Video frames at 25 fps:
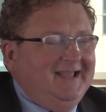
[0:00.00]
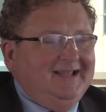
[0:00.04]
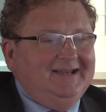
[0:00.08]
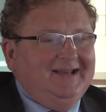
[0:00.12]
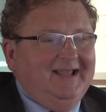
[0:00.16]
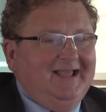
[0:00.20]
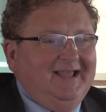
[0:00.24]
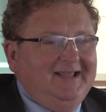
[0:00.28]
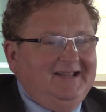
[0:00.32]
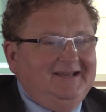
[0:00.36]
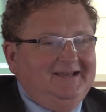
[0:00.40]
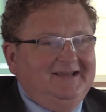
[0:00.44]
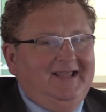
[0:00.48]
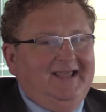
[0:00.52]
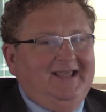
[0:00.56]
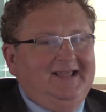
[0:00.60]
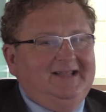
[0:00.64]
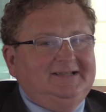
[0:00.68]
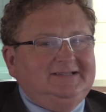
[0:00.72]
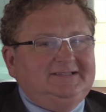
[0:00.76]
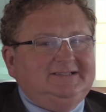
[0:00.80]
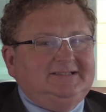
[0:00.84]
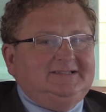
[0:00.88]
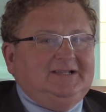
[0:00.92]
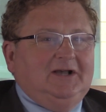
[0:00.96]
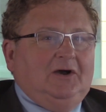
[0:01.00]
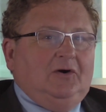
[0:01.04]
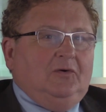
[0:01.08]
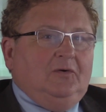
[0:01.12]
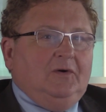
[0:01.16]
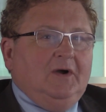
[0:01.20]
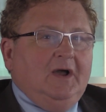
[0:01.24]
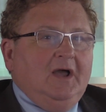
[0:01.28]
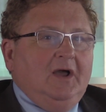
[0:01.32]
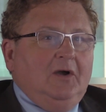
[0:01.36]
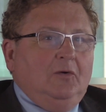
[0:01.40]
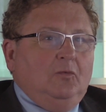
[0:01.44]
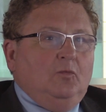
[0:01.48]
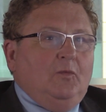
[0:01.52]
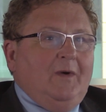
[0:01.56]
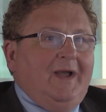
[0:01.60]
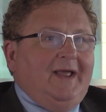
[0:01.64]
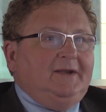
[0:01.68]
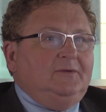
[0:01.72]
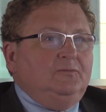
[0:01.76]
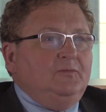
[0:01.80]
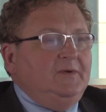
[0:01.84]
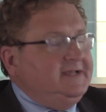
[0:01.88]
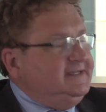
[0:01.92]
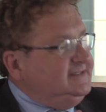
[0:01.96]
and so
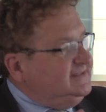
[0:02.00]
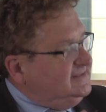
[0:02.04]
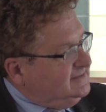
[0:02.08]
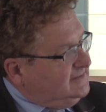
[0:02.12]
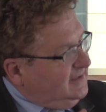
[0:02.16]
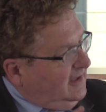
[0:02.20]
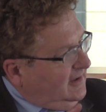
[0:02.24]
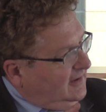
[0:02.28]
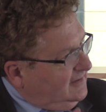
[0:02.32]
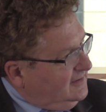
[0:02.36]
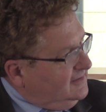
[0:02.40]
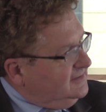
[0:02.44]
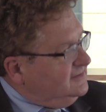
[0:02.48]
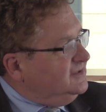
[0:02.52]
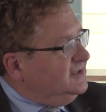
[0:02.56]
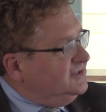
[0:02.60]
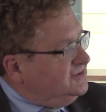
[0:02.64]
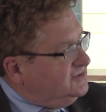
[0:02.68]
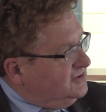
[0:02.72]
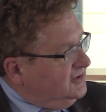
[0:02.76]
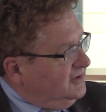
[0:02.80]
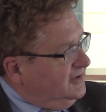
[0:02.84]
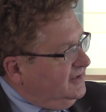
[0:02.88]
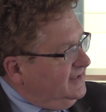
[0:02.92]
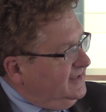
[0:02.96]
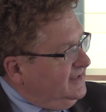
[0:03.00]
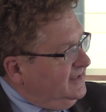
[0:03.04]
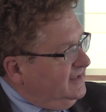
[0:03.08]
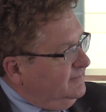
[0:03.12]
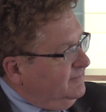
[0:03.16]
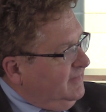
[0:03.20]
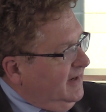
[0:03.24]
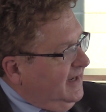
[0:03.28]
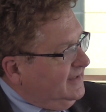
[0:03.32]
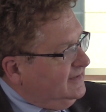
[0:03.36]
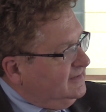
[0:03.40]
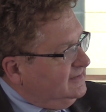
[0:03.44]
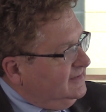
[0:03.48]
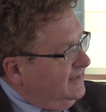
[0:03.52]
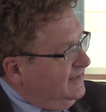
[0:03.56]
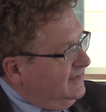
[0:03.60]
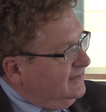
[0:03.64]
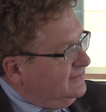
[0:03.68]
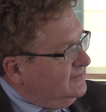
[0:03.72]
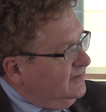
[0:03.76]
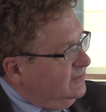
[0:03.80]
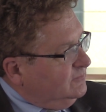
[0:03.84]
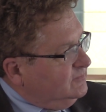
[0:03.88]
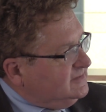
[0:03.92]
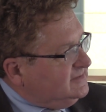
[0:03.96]
when we started the journey in my
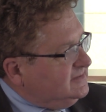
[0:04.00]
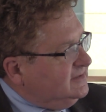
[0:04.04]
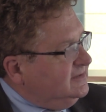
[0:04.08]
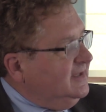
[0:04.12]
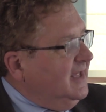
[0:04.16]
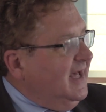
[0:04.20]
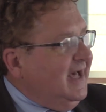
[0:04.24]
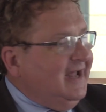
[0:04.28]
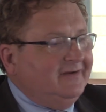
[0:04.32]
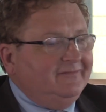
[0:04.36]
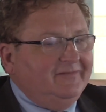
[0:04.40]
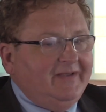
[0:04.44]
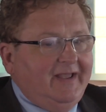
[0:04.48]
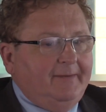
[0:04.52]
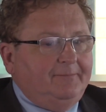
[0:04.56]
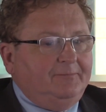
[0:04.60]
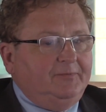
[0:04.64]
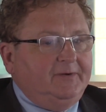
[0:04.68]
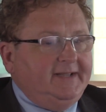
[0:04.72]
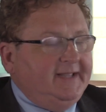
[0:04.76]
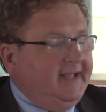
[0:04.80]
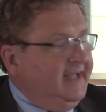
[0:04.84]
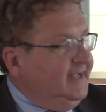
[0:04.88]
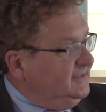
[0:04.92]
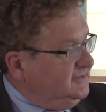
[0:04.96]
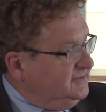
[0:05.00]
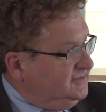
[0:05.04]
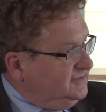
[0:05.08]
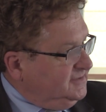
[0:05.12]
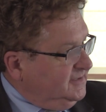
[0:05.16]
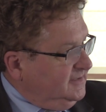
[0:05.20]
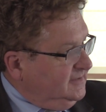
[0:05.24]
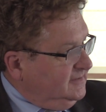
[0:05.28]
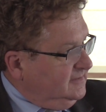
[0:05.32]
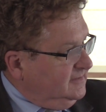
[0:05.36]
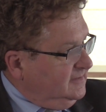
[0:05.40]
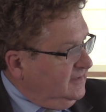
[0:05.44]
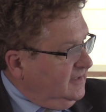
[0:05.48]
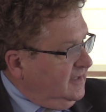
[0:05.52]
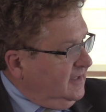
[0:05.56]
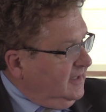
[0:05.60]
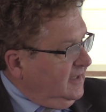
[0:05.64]
clinic, there was a lot of apprehension.